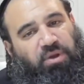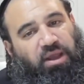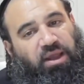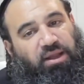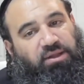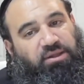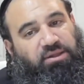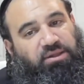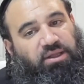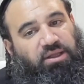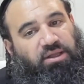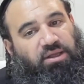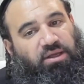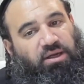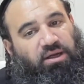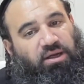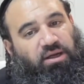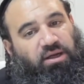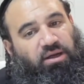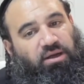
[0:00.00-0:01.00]
And
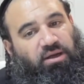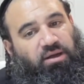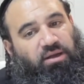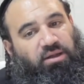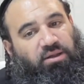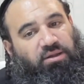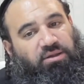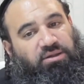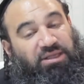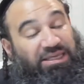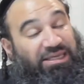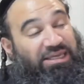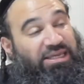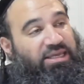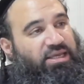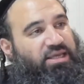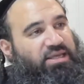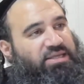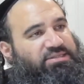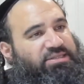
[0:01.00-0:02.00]
the
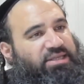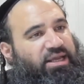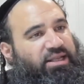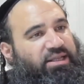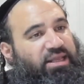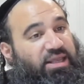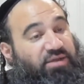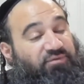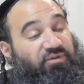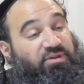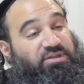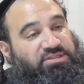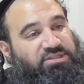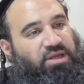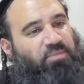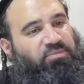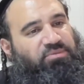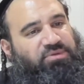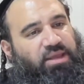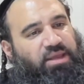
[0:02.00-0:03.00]
key is that even
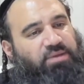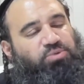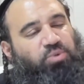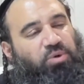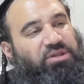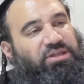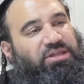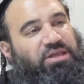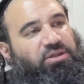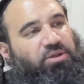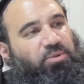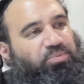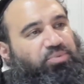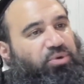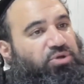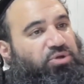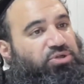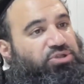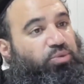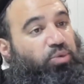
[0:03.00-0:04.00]
sometimes when the other
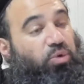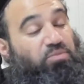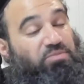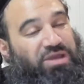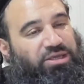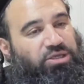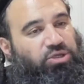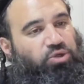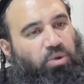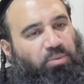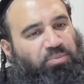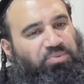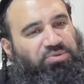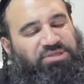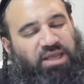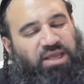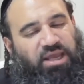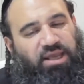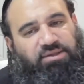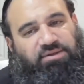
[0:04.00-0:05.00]
person will make you
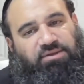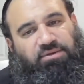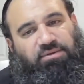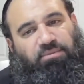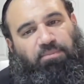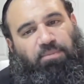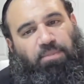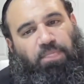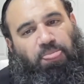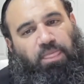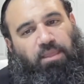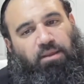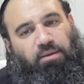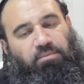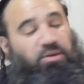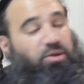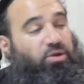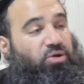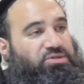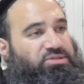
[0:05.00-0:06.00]
upset
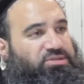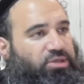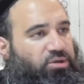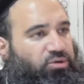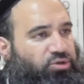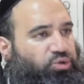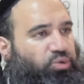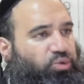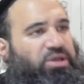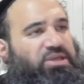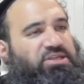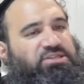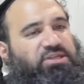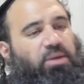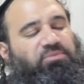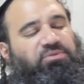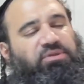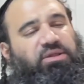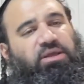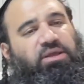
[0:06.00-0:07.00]
because they're doing
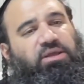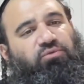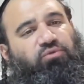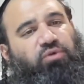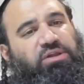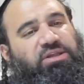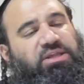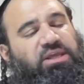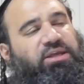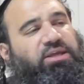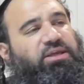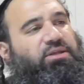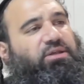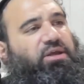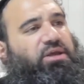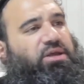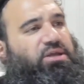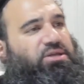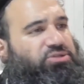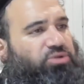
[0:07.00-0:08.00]
something
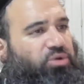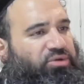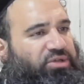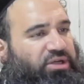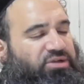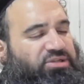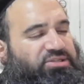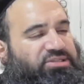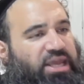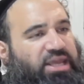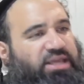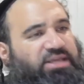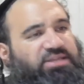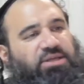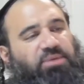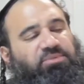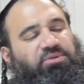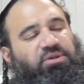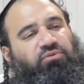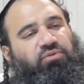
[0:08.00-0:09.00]
ridiculous or they're saying
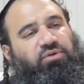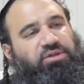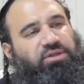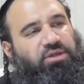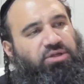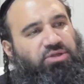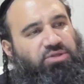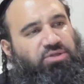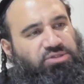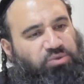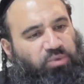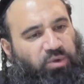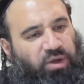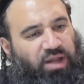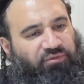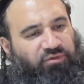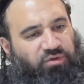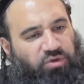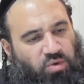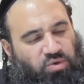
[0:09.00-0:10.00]
something ridiculous,
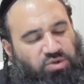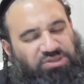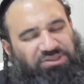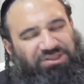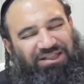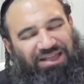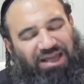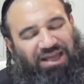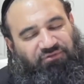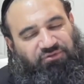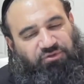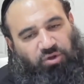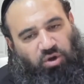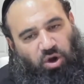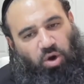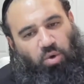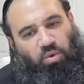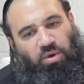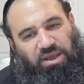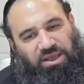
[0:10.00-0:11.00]
whatever, you still have to
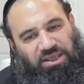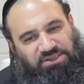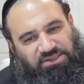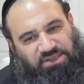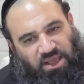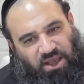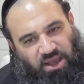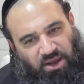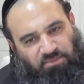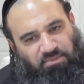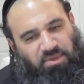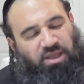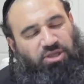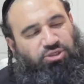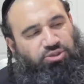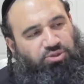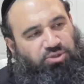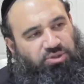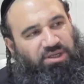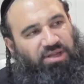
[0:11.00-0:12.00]
always make
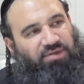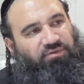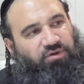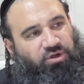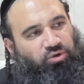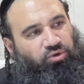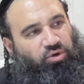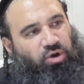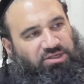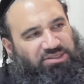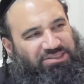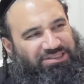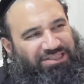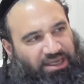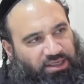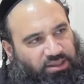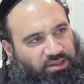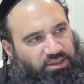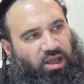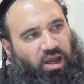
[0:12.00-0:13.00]
sure you never cross
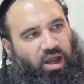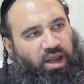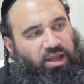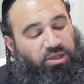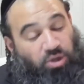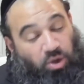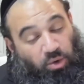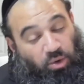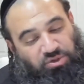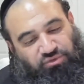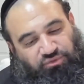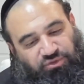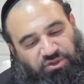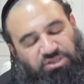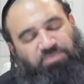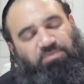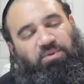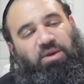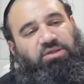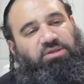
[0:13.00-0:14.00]
that line. You always
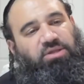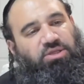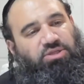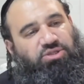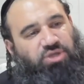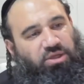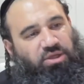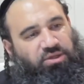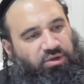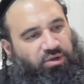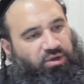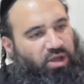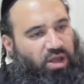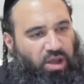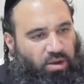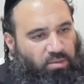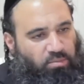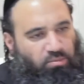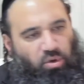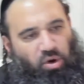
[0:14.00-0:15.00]
respect each other
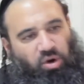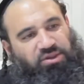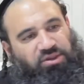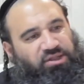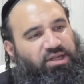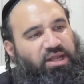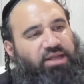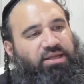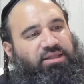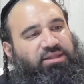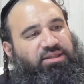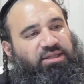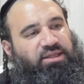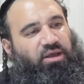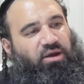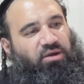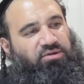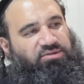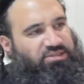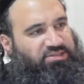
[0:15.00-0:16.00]
more than anything
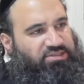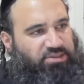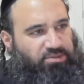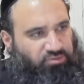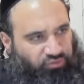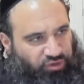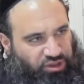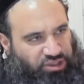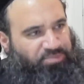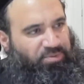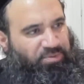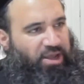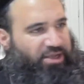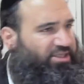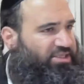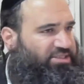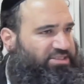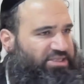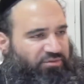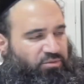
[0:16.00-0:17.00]
else.
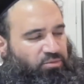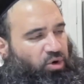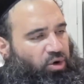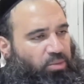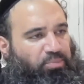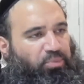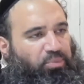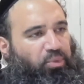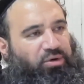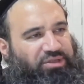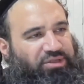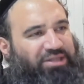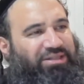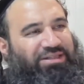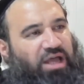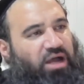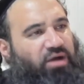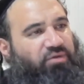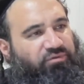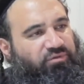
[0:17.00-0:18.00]
Respect is even more important than
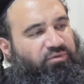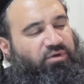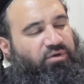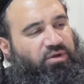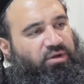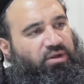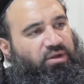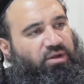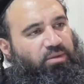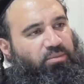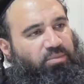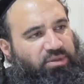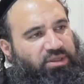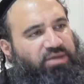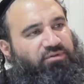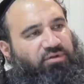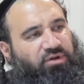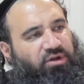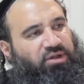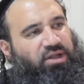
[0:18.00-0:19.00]
love,
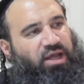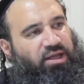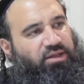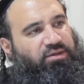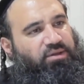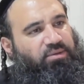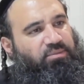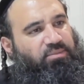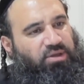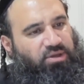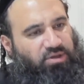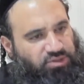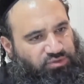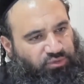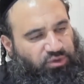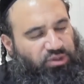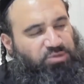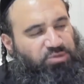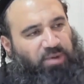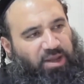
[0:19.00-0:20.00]
believe it or not, because
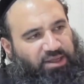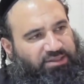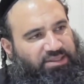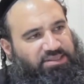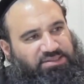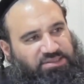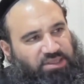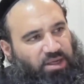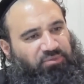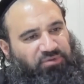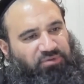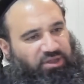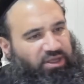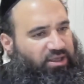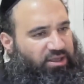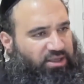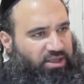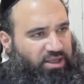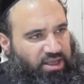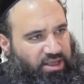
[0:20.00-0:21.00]
respect is
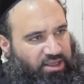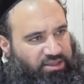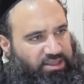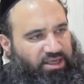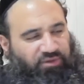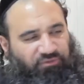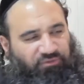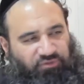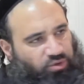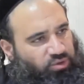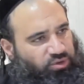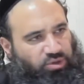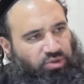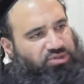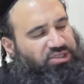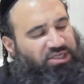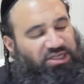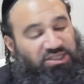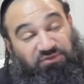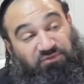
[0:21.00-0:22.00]
something that if you
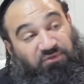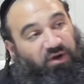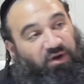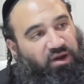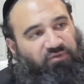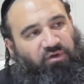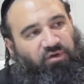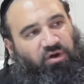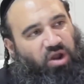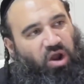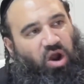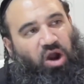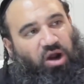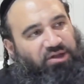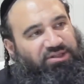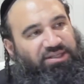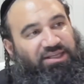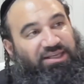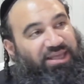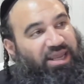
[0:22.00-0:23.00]
lose it, it's very, very
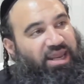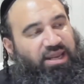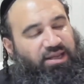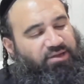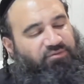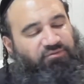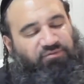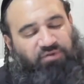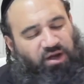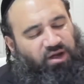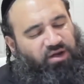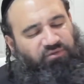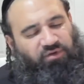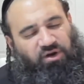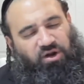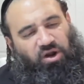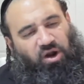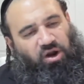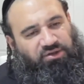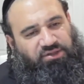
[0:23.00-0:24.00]
hard to gain. Very,
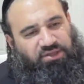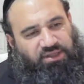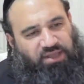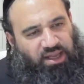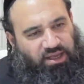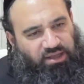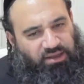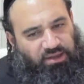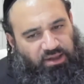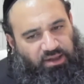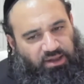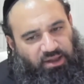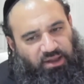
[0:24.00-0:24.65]
very hard to gain.